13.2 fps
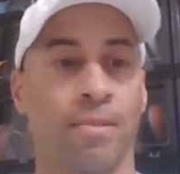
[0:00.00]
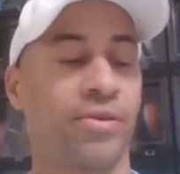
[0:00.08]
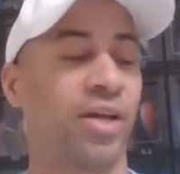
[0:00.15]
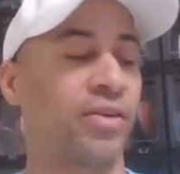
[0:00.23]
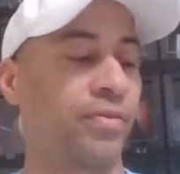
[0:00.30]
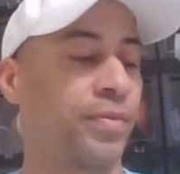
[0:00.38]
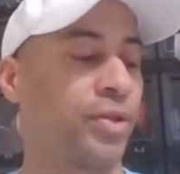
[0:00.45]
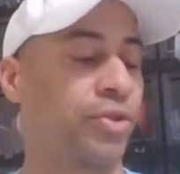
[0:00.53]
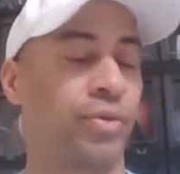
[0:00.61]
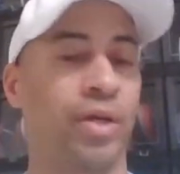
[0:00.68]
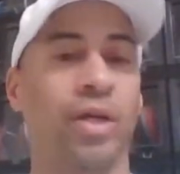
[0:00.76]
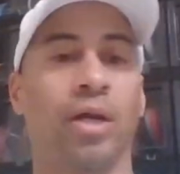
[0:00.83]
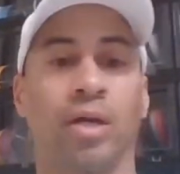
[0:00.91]
Donovan Mitchell,
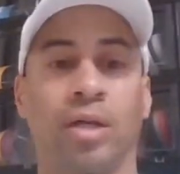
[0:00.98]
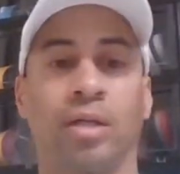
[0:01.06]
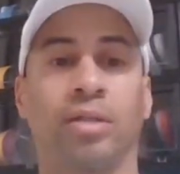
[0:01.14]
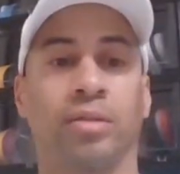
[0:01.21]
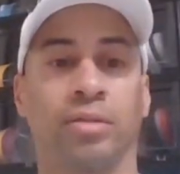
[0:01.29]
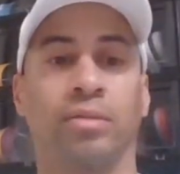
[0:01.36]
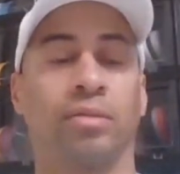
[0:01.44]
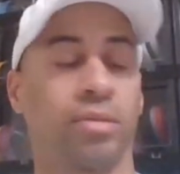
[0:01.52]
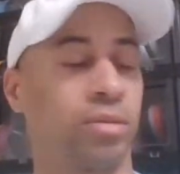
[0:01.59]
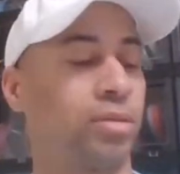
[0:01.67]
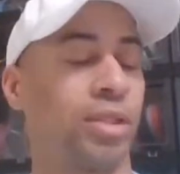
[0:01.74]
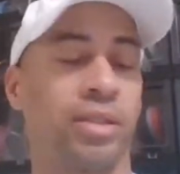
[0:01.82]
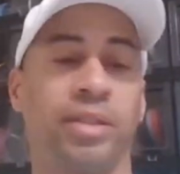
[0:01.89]

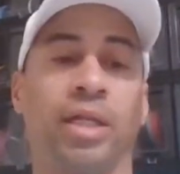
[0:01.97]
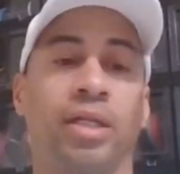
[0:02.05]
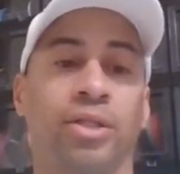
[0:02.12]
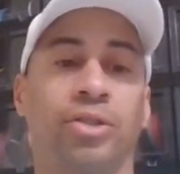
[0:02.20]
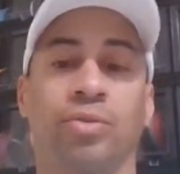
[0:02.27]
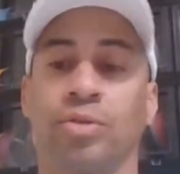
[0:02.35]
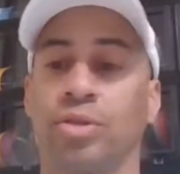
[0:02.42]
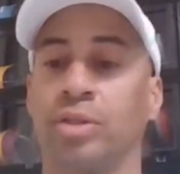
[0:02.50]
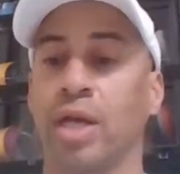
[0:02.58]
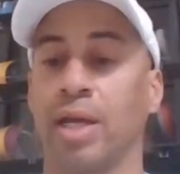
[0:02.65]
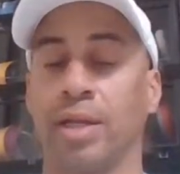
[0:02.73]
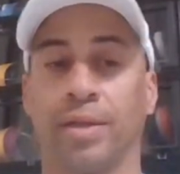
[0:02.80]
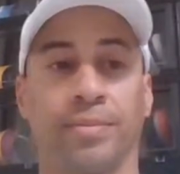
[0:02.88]
Adidas shoe is
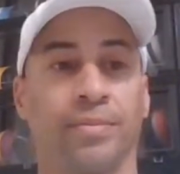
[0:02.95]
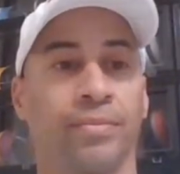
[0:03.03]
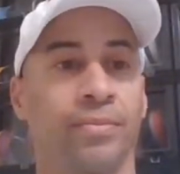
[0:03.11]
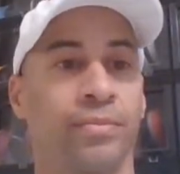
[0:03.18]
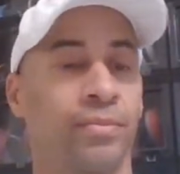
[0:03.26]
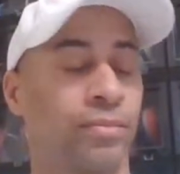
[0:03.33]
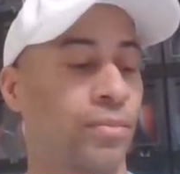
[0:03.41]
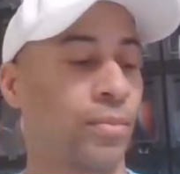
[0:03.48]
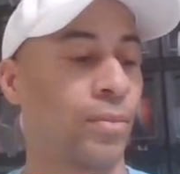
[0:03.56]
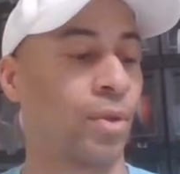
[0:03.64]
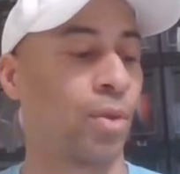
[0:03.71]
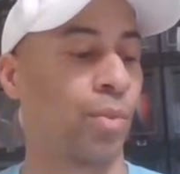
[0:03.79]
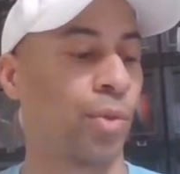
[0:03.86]
tight.
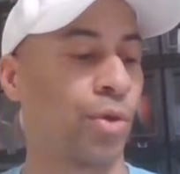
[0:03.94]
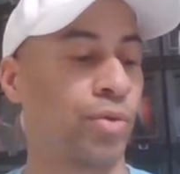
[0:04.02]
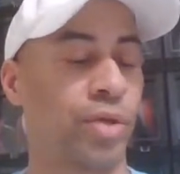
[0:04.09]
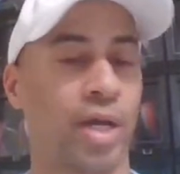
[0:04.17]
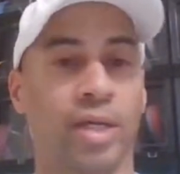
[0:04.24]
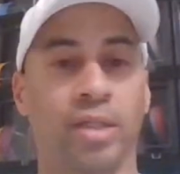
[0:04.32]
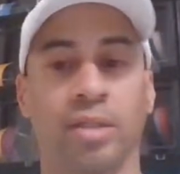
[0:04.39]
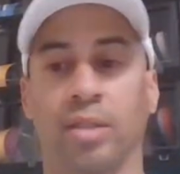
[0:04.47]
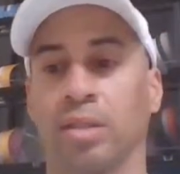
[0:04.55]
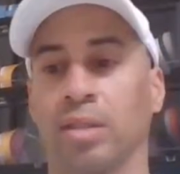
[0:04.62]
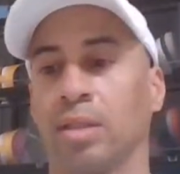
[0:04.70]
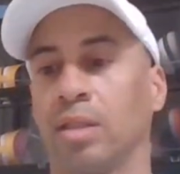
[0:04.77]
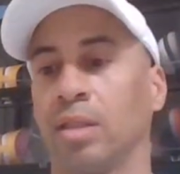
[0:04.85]
Real nice.
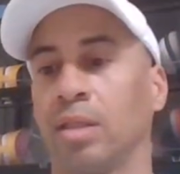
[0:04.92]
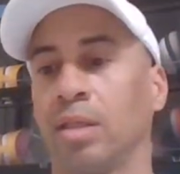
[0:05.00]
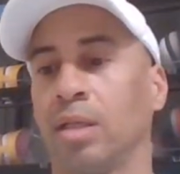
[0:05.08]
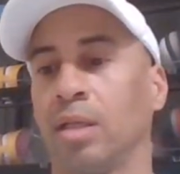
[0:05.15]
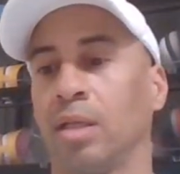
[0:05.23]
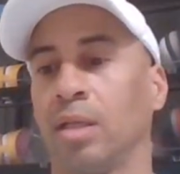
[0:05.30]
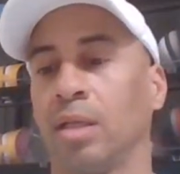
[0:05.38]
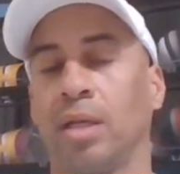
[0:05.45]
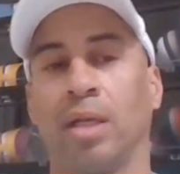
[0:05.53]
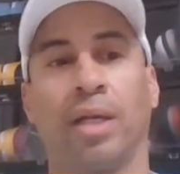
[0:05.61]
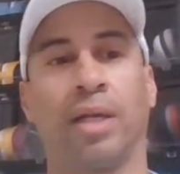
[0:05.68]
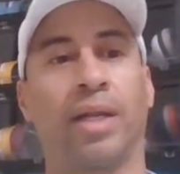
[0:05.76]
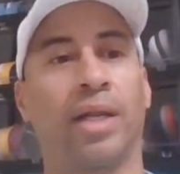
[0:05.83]

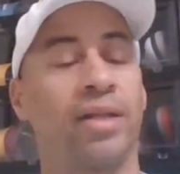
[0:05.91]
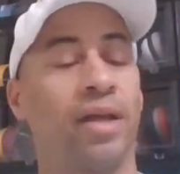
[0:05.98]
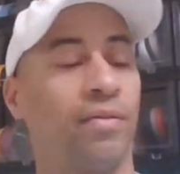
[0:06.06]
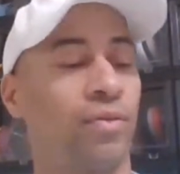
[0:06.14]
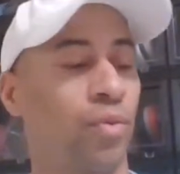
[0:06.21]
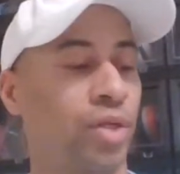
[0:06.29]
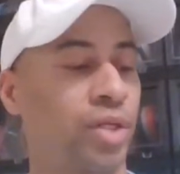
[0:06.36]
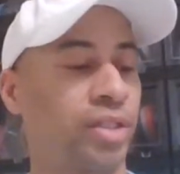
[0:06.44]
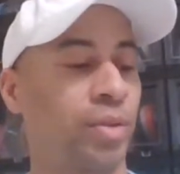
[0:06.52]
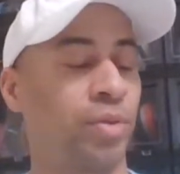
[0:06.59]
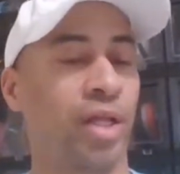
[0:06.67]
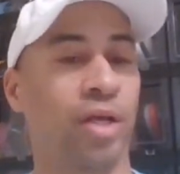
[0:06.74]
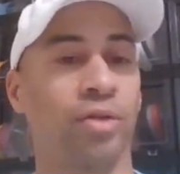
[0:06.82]
And I definitely want to see
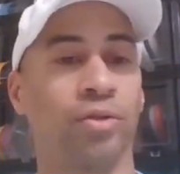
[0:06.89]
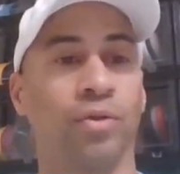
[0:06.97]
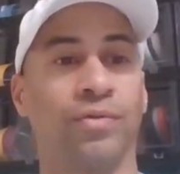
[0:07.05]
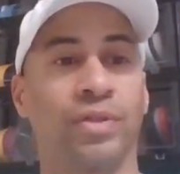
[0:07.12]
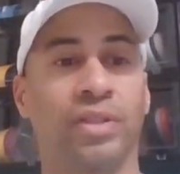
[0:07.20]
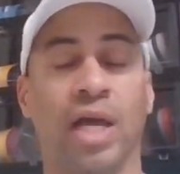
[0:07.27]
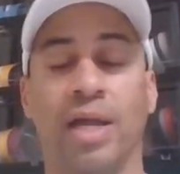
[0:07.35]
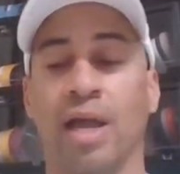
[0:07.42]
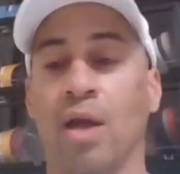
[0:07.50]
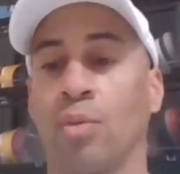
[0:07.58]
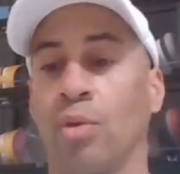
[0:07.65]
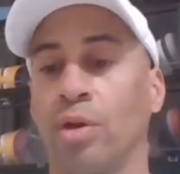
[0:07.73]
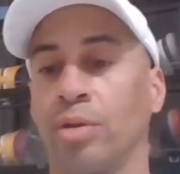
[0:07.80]
what they're going to do for
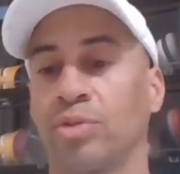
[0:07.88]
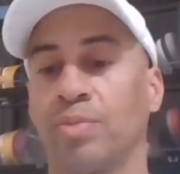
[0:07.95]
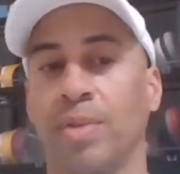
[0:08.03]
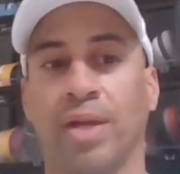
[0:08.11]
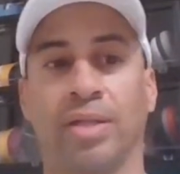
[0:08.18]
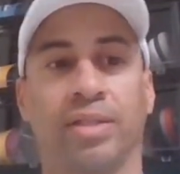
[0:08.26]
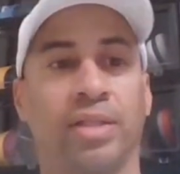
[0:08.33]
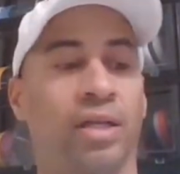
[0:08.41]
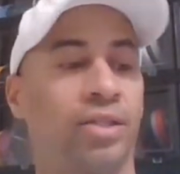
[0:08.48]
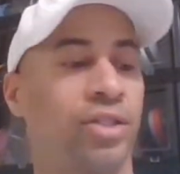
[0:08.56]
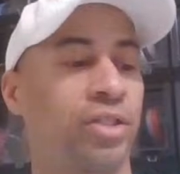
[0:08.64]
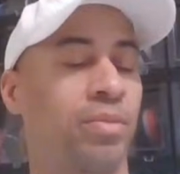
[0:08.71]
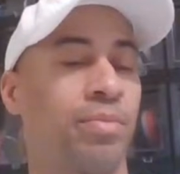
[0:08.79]
Zion Williams, man. Instead of
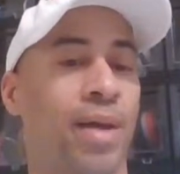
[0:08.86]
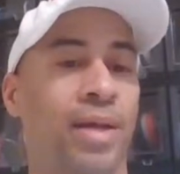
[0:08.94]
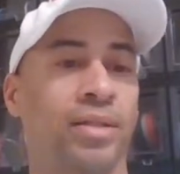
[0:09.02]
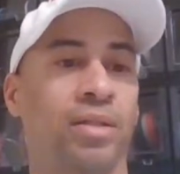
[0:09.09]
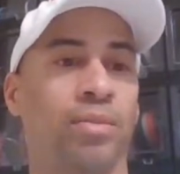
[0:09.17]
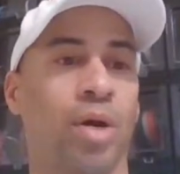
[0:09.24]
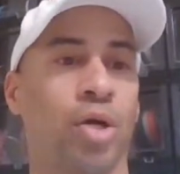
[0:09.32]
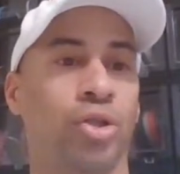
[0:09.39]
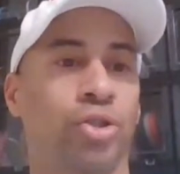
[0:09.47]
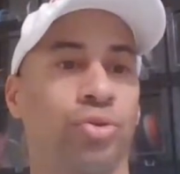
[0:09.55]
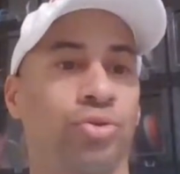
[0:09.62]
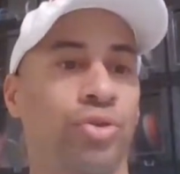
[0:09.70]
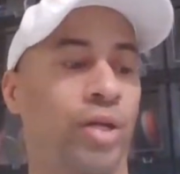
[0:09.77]
just a basketball
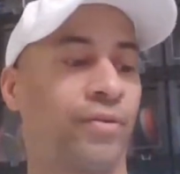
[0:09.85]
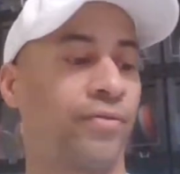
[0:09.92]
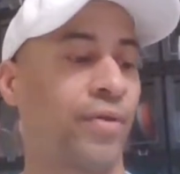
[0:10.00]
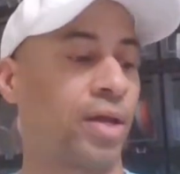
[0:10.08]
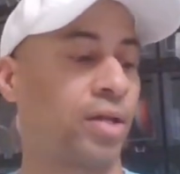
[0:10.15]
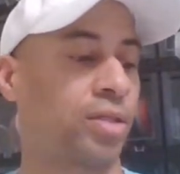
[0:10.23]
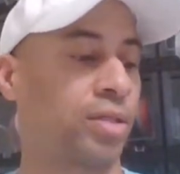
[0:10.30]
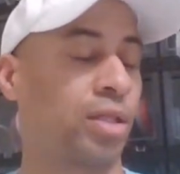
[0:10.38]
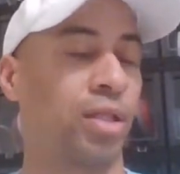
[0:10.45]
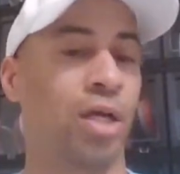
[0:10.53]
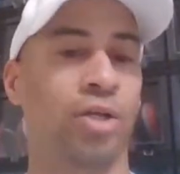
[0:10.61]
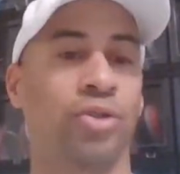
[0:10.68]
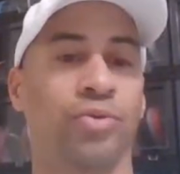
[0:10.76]
shoe, try to find us a
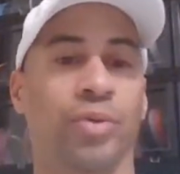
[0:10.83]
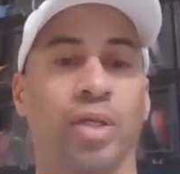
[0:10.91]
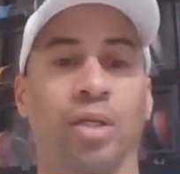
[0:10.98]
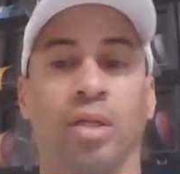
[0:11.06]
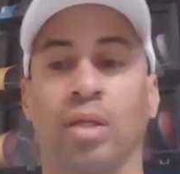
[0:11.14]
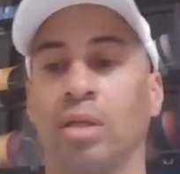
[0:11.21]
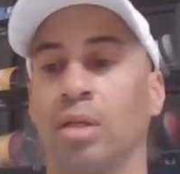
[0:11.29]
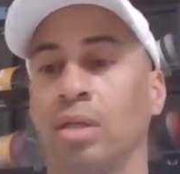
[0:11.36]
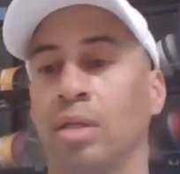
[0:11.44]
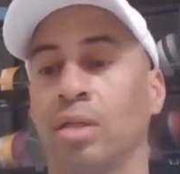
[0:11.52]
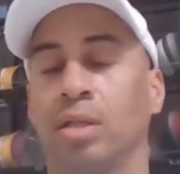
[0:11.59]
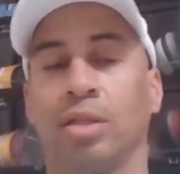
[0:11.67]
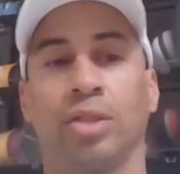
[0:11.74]
luxury
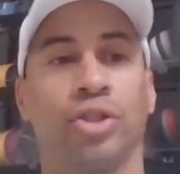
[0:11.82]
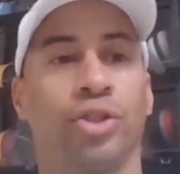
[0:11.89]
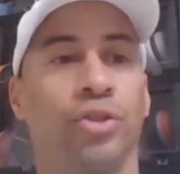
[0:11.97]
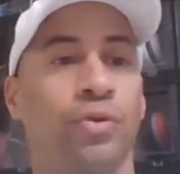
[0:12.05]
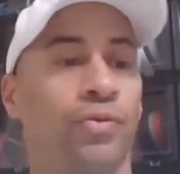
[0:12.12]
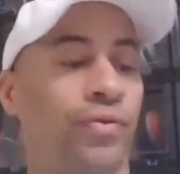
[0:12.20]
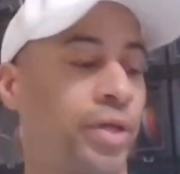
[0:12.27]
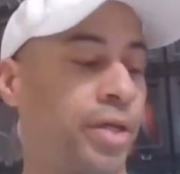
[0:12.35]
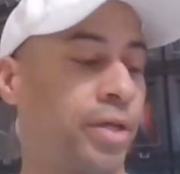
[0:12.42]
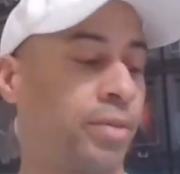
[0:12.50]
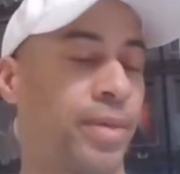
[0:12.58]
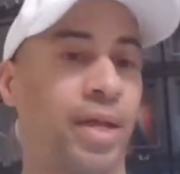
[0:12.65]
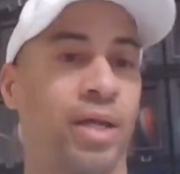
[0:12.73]
shoe for him, man.